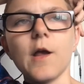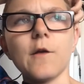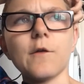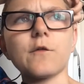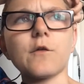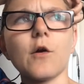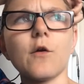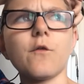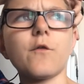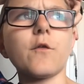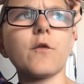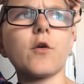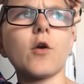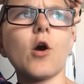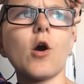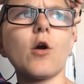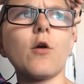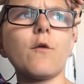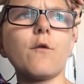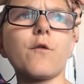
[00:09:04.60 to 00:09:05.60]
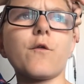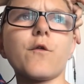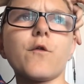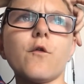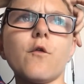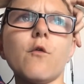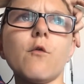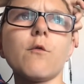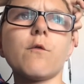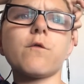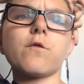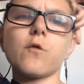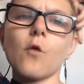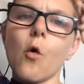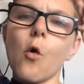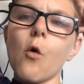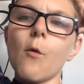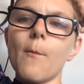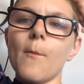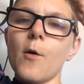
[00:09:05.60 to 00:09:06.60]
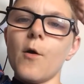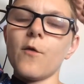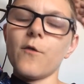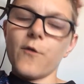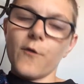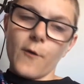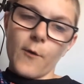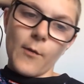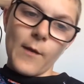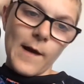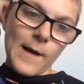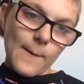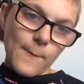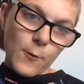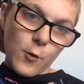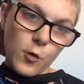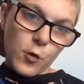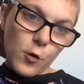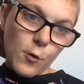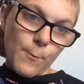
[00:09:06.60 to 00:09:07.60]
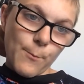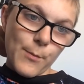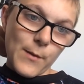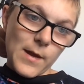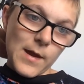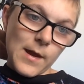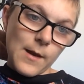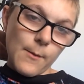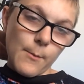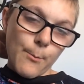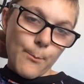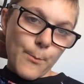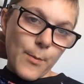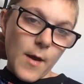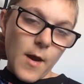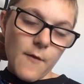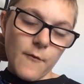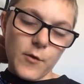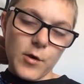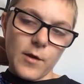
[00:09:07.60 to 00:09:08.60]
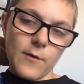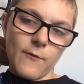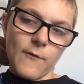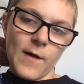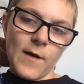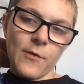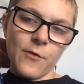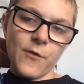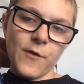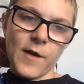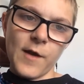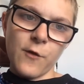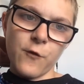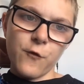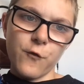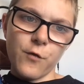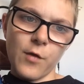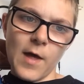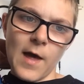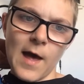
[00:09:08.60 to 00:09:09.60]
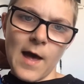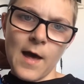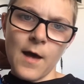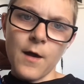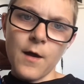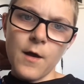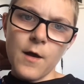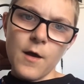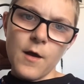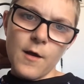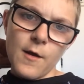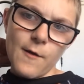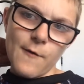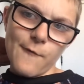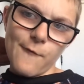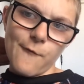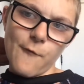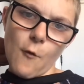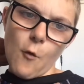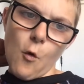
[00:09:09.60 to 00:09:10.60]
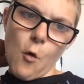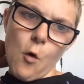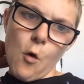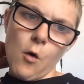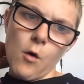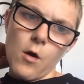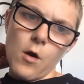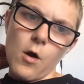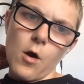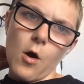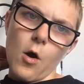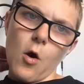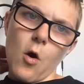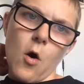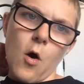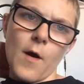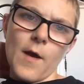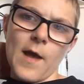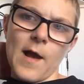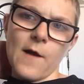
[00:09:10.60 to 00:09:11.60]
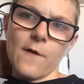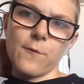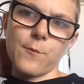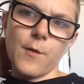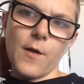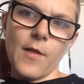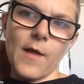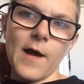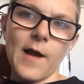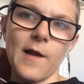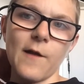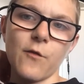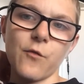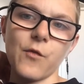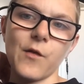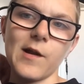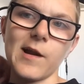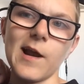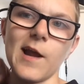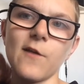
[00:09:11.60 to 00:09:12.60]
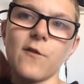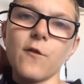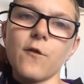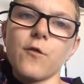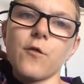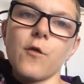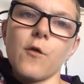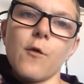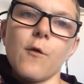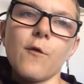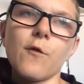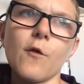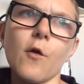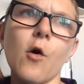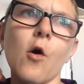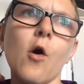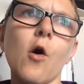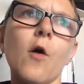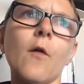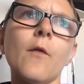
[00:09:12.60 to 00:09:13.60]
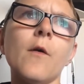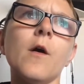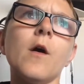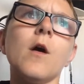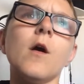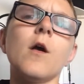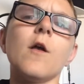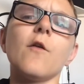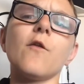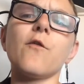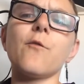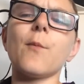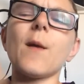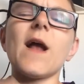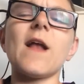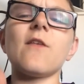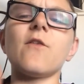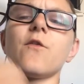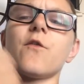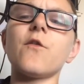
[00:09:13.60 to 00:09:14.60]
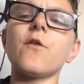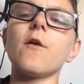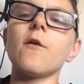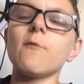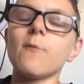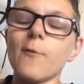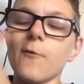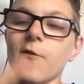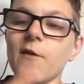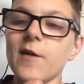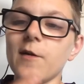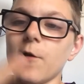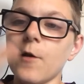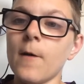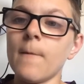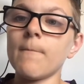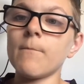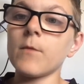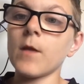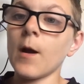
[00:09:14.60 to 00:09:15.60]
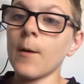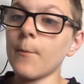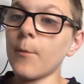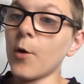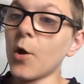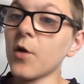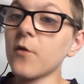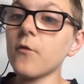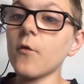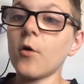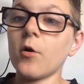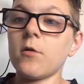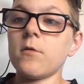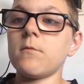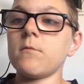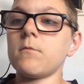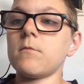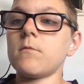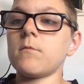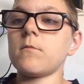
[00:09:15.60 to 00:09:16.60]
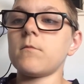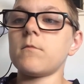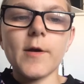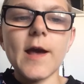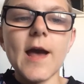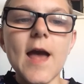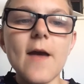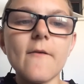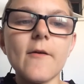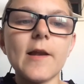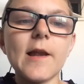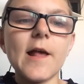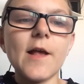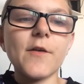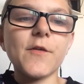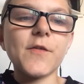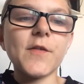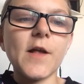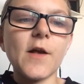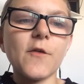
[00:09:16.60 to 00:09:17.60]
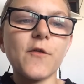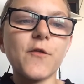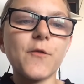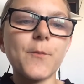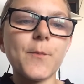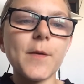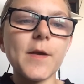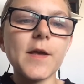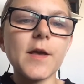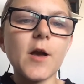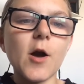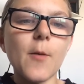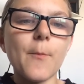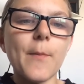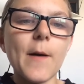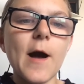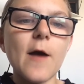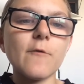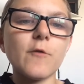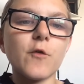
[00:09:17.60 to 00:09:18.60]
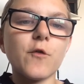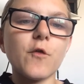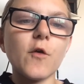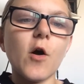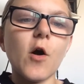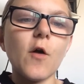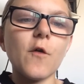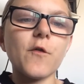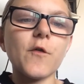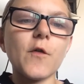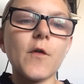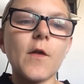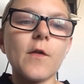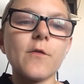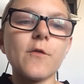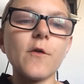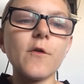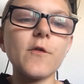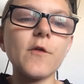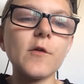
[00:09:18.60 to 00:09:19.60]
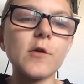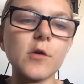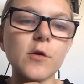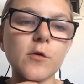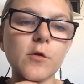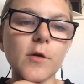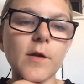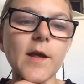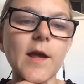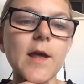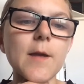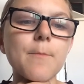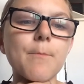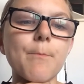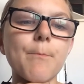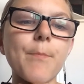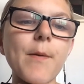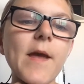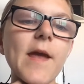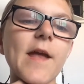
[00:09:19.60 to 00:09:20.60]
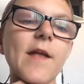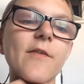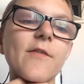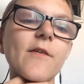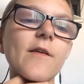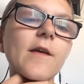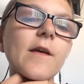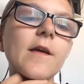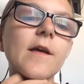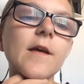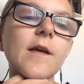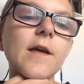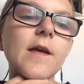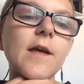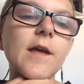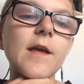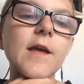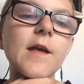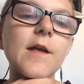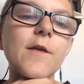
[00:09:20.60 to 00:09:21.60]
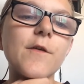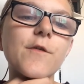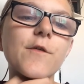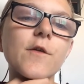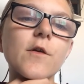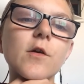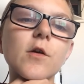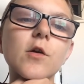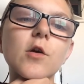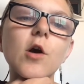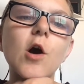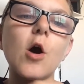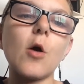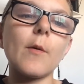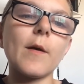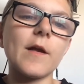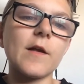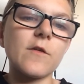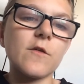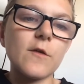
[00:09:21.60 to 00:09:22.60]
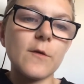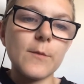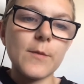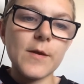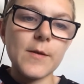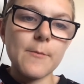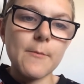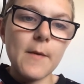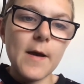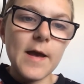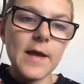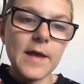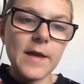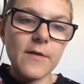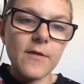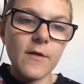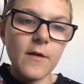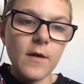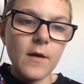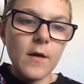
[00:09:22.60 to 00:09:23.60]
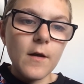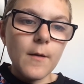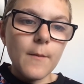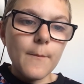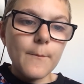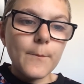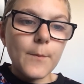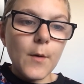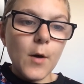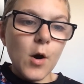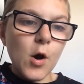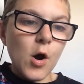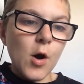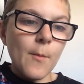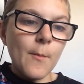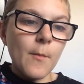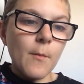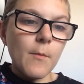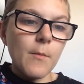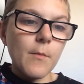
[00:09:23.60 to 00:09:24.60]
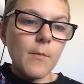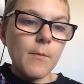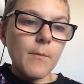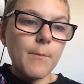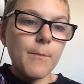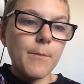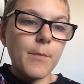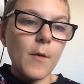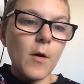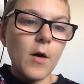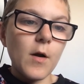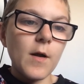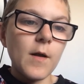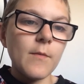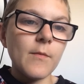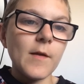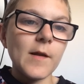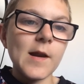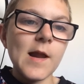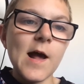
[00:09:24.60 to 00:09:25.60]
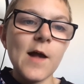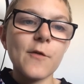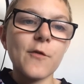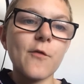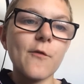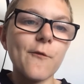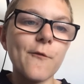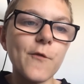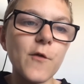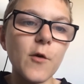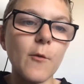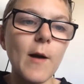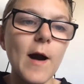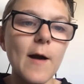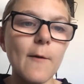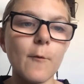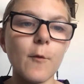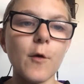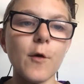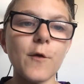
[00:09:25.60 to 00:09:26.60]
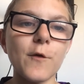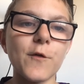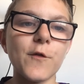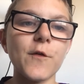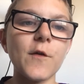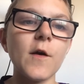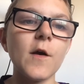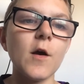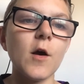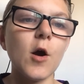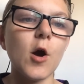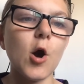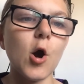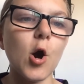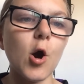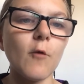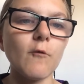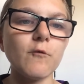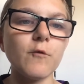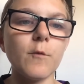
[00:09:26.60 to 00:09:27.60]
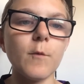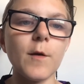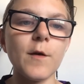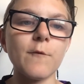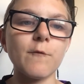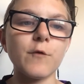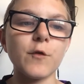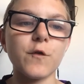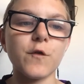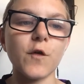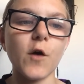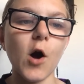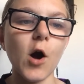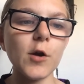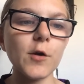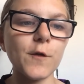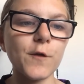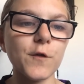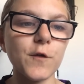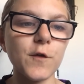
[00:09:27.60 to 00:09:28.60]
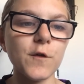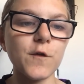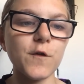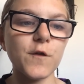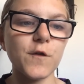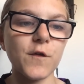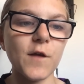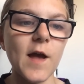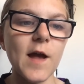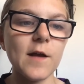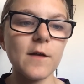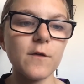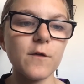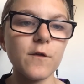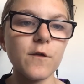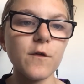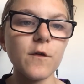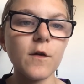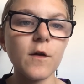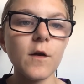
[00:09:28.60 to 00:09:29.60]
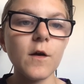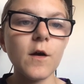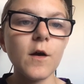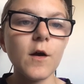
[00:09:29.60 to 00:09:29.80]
is going to go to Dortmund, so that could be a bit of an advantage there for Ajax. But yeah, that is the latest news on Spence, Rafinha and Bergwijn. Okay, but let's now speak about Richarlson, and does it look like a bid is going to be made? But in the last few hours, Richarlison set